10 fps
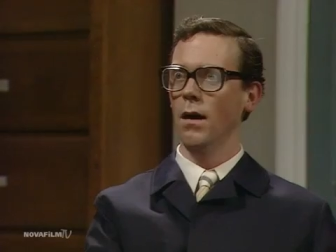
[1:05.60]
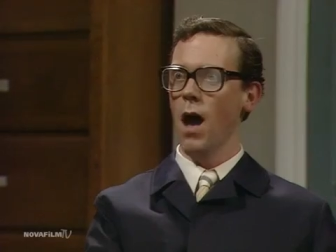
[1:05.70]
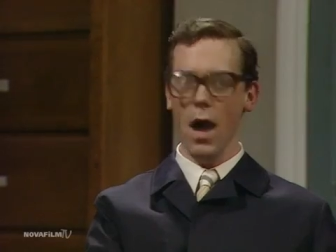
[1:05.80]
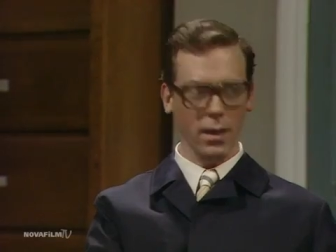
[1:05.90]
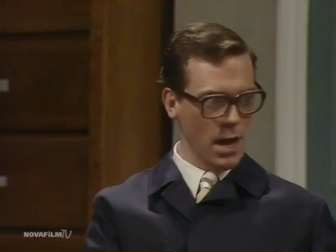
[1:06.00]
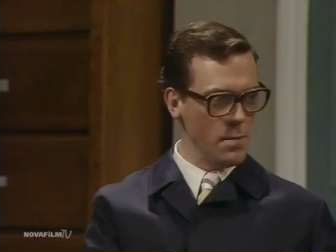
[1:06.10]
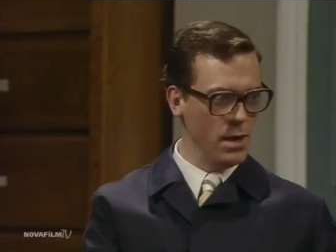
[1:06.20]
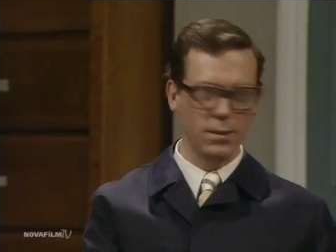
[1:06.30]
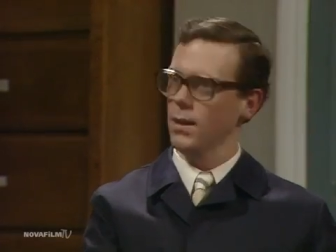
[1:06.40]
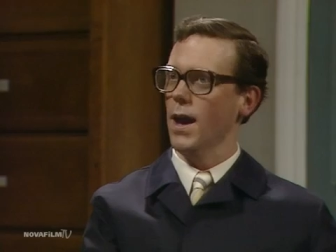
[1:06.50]
I came
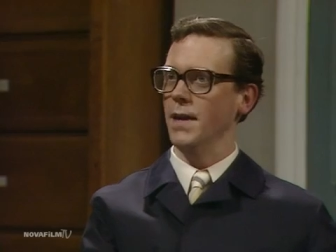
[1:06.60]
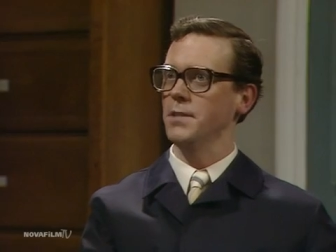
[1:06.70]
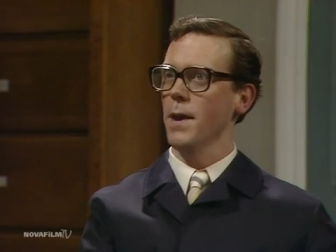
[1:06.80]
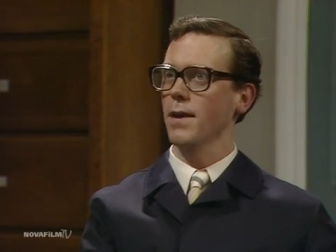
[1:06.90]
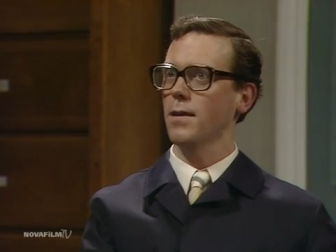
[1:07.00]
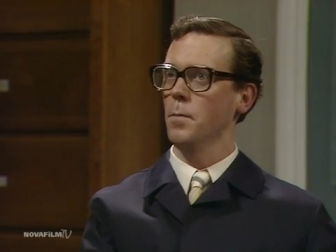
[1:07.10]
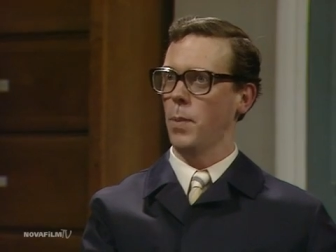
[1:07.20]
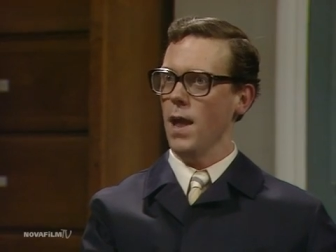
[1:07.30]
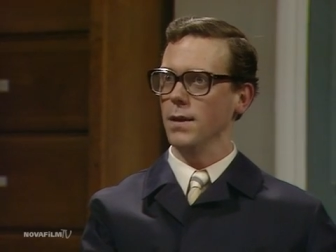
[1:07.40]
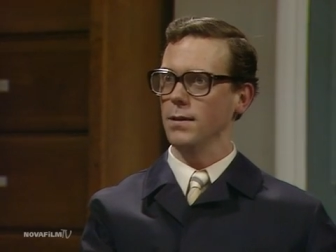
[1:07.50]
here today to make a
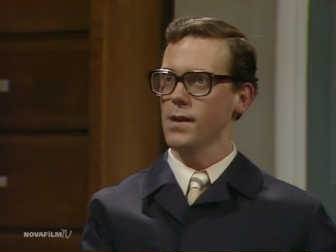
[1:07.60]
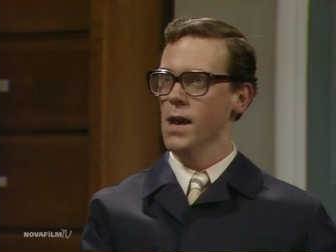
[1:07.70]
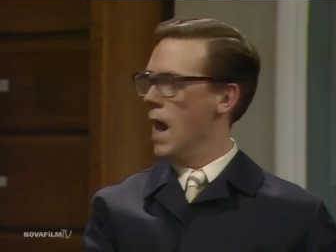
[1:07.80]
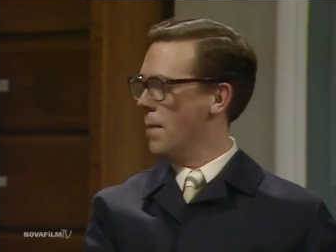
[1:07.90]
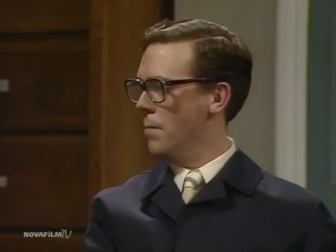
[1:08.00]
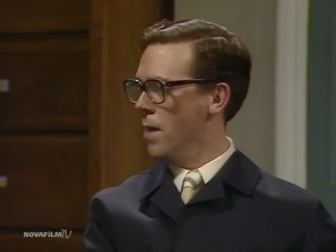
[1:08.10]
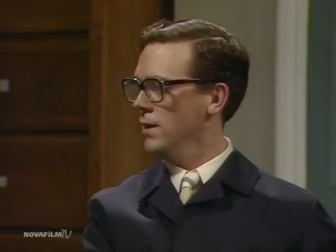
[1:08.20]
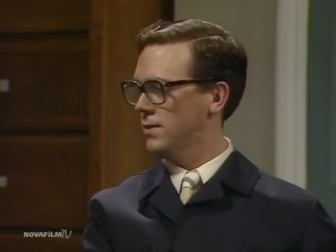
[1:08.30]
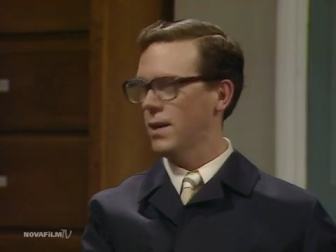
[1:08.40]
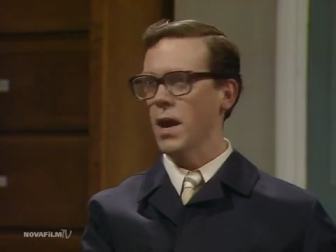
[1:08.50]
complaint about
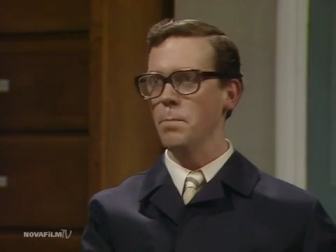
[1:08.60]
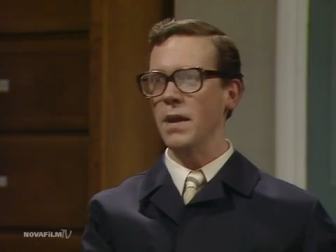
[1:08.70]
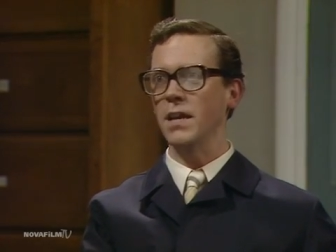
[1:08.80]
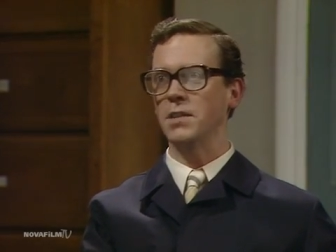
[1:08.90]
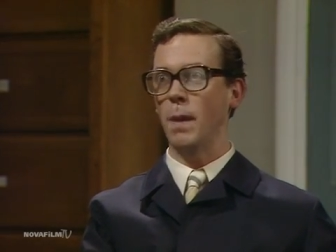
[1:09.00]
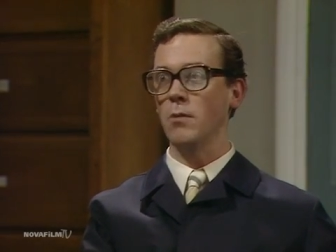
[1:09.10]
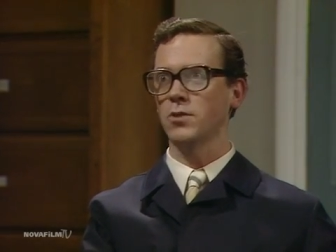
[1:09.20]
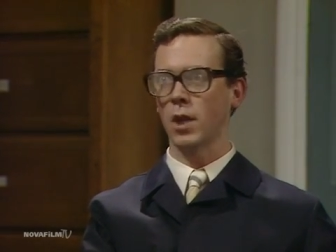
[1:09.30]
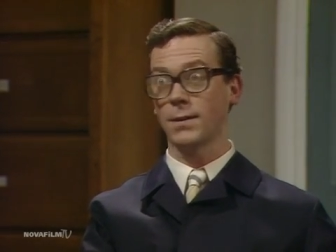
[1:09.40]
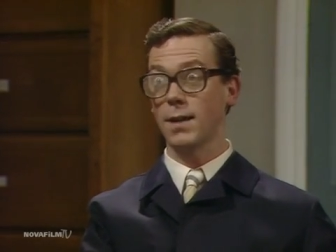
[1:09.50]
my son being
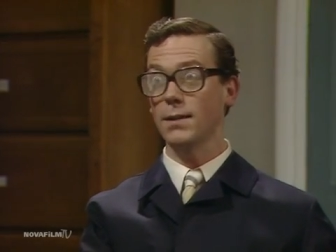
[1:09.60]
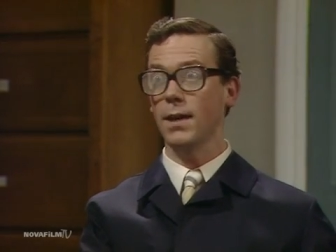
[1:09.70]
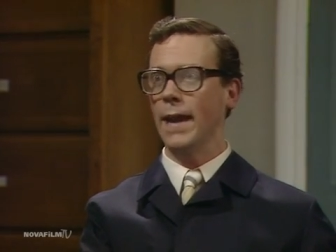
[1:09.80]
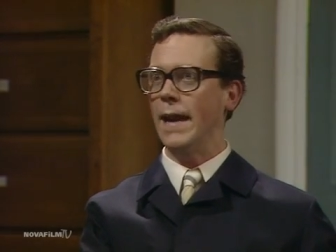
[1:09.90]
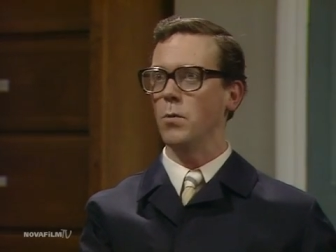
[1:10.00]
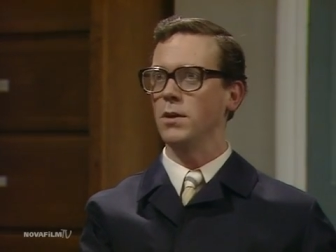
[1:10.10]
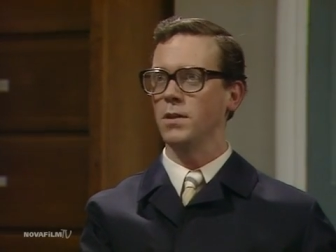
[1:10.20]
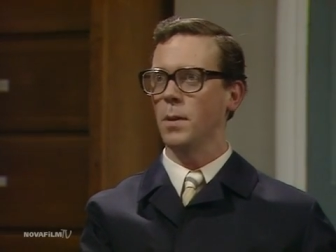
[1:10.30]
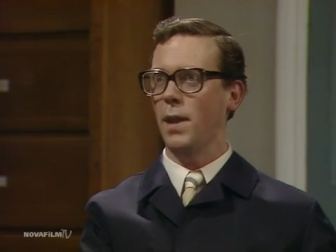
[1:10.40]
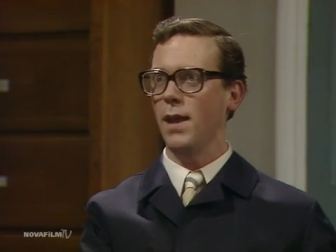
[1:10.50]
exposed to gutter language
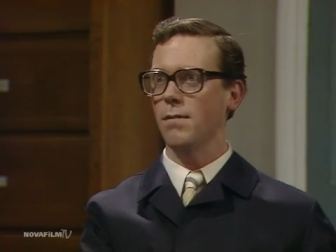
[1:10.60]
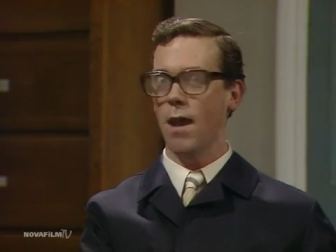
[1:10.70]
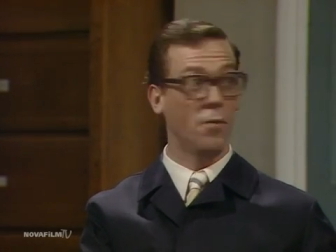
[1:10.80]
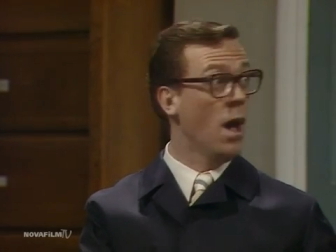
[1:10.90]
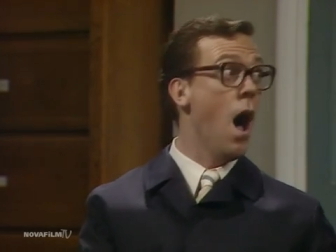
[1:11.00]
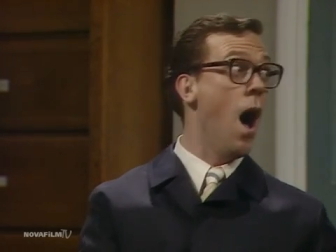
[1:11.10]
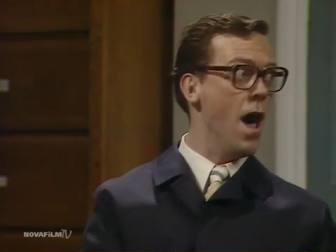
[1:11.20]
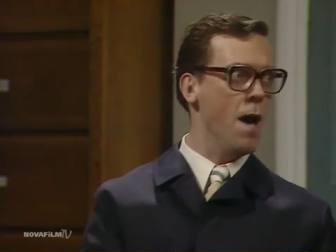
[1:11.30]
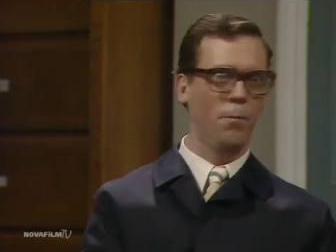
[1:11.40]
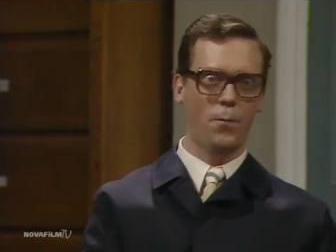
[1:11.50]
in the playground.
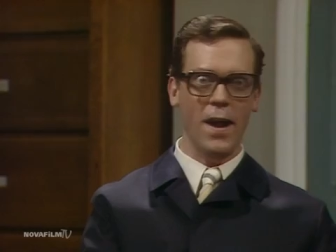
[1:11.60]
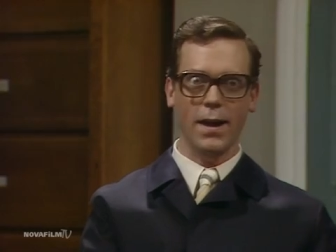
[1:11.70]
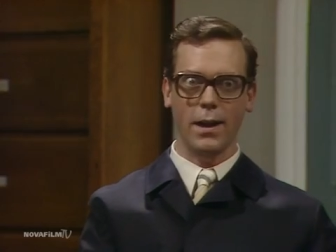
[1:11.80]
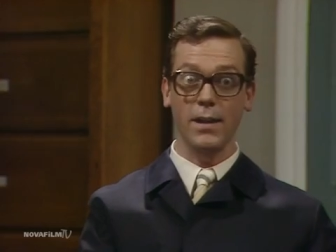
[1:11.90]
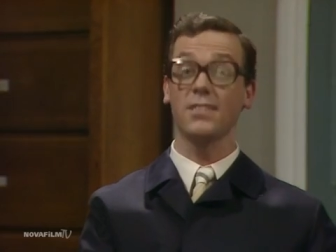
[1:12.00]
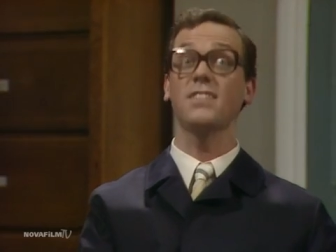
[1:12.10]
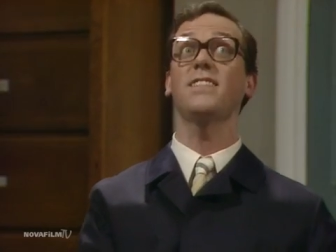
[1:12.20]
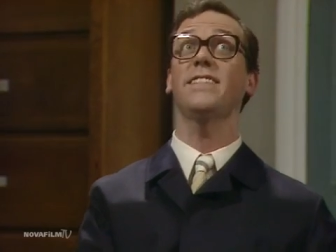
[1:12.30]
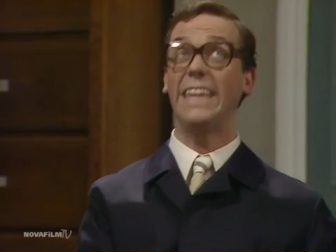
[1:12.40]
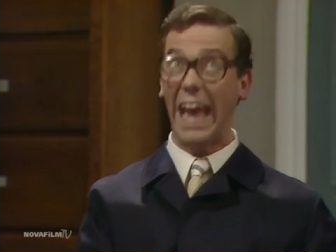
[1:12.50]
I am frankly
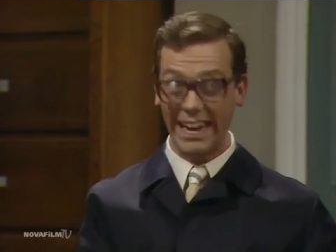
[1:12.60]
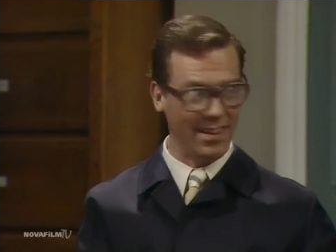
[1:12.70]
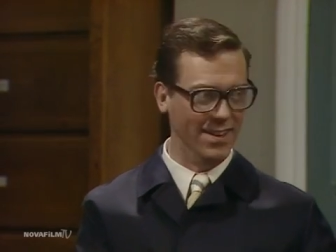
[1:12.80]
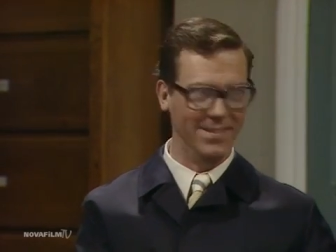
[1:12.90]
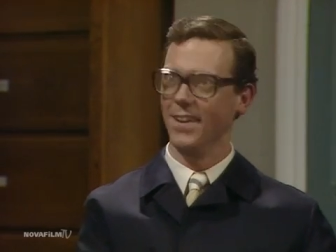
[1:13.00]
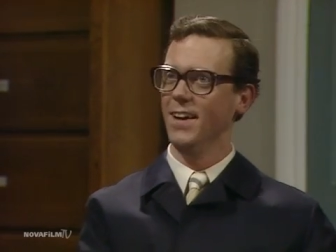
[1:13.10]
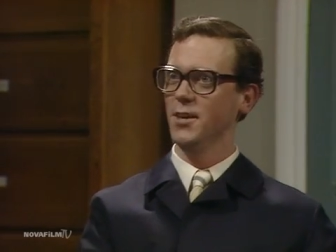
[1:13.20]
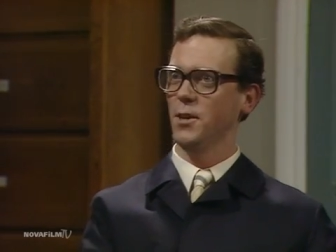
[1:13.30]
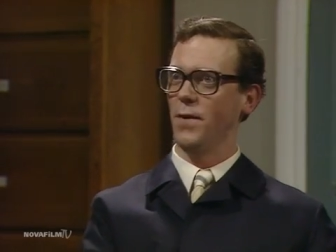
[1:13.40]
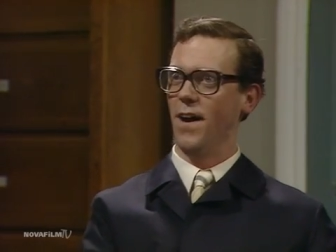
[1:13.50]
staggered
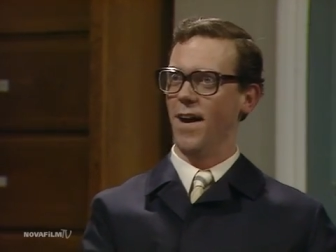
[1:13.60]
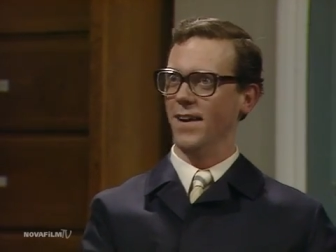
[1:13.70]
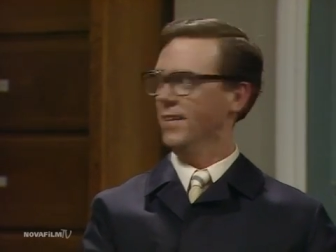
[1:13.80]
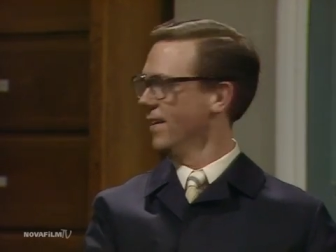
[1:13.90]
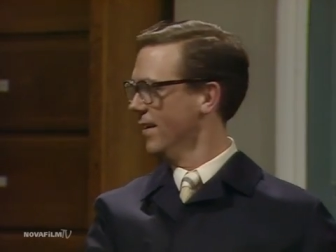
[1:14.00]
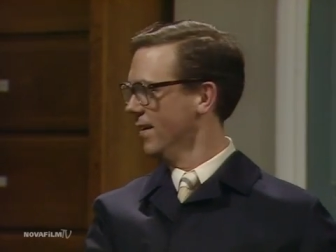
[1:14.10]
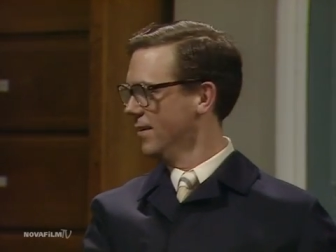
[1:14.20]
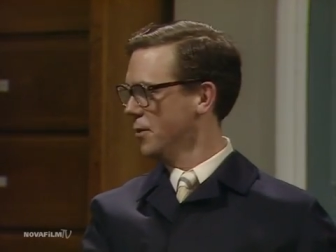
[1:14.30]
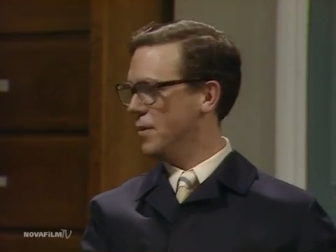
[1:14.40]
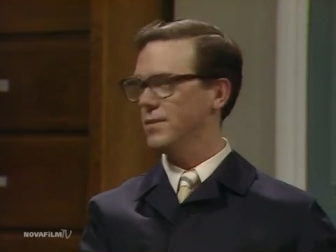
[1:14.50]
to find
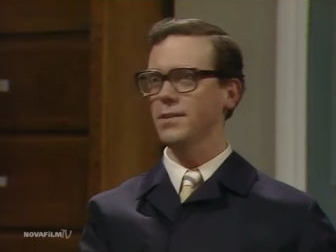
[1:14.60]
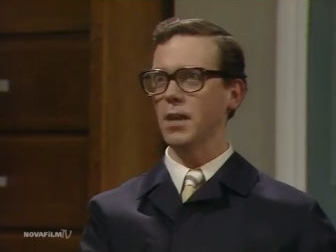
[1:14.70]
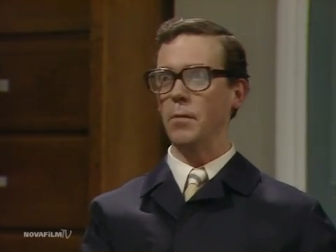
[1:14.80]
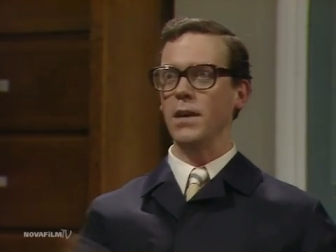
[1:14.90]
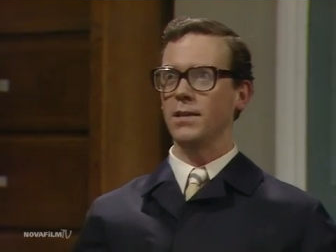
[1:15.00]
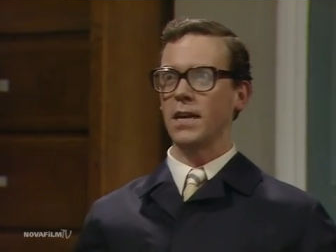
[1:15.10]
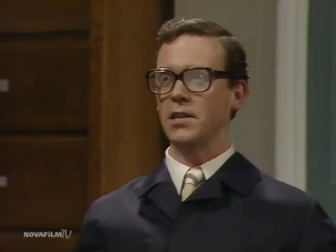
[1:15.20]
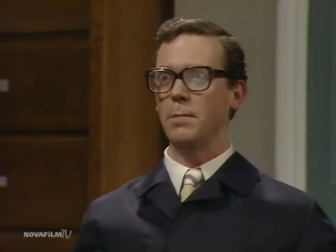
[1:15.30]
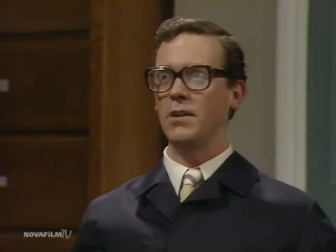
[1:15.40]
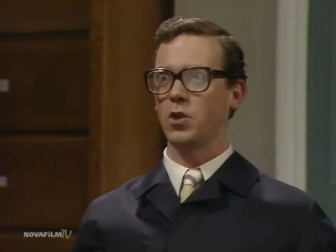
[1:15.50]
that this is something he's
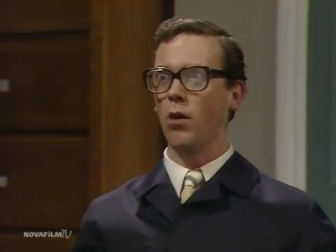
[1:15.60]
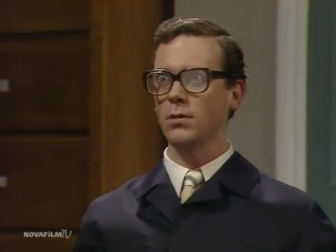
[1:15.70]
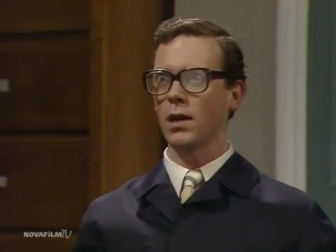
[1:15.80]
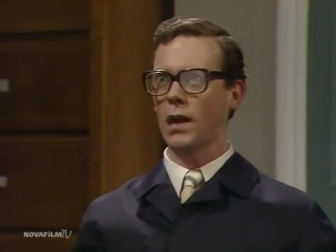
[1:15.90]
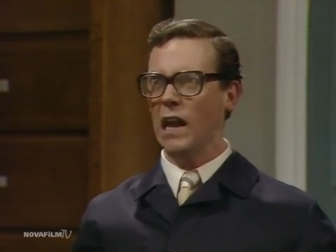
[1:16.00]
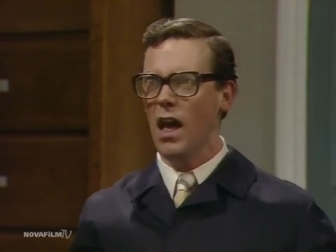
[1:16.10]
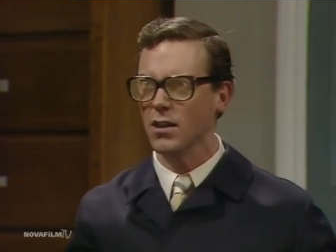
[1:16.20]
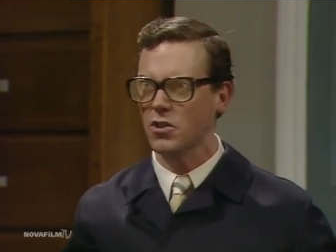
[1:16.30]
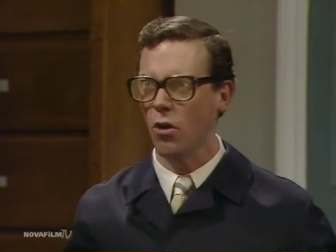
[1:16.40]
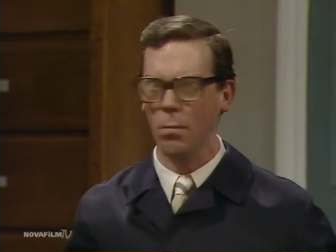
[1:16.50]
actually been taught in a
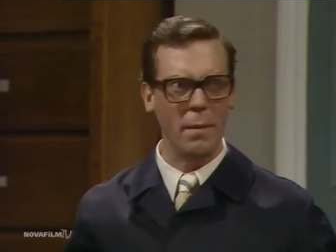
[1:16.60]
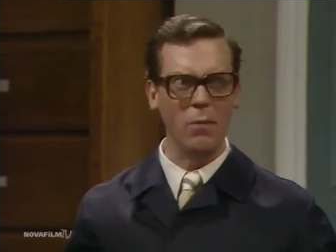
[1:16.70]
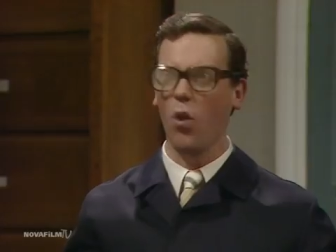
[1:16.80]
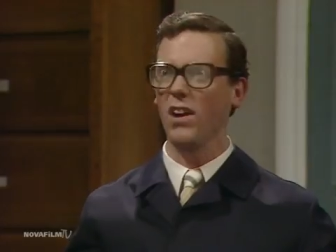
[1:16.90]
classroom. I mean, what